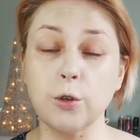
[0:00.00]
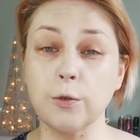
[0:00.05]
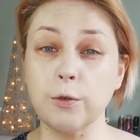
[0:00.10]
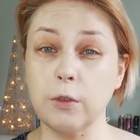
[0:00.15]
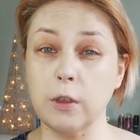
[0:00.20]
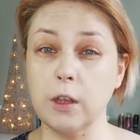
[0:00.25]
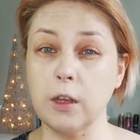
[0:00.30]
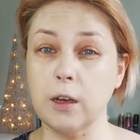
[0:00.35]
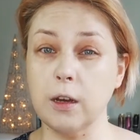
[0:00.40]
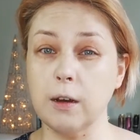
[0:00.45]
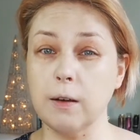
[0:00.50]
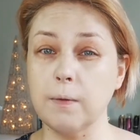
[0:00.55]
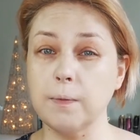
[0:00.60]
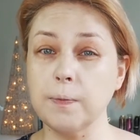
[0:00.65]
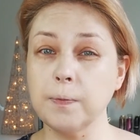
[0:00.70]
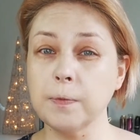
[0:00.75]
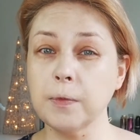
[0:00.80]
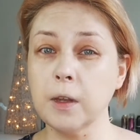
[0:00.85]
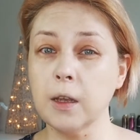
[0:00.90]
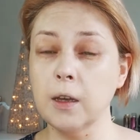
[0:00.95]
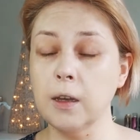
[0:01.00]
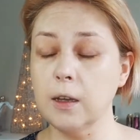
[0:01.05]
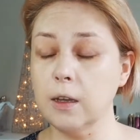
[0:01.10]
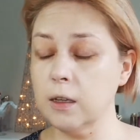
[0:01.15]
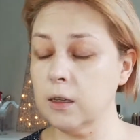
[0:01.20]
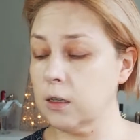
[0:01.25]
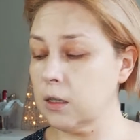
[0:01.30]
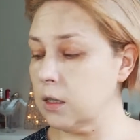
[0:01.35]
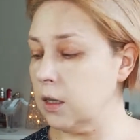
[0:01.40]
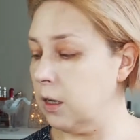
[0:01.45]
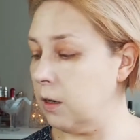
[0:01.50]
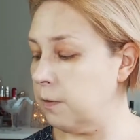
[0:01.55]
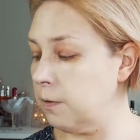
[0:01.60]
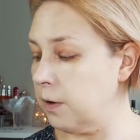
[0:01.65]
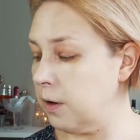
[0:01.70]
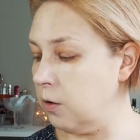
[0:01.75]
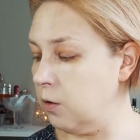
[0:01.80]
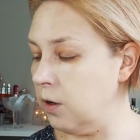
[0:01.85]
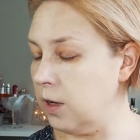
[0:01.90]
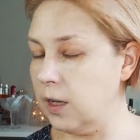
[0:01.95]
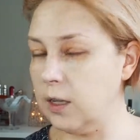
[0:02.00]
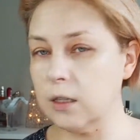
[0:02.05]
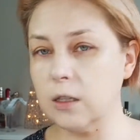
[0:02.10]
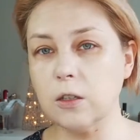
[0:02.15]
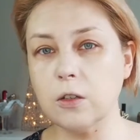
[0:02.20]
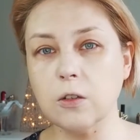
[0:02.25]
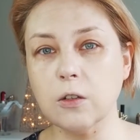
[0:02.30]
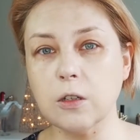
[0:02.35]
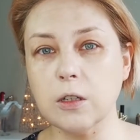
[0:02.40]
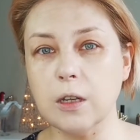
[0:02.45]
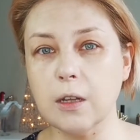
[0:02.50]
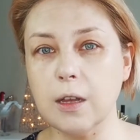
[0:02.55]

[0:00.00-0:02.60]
of the stick foundations.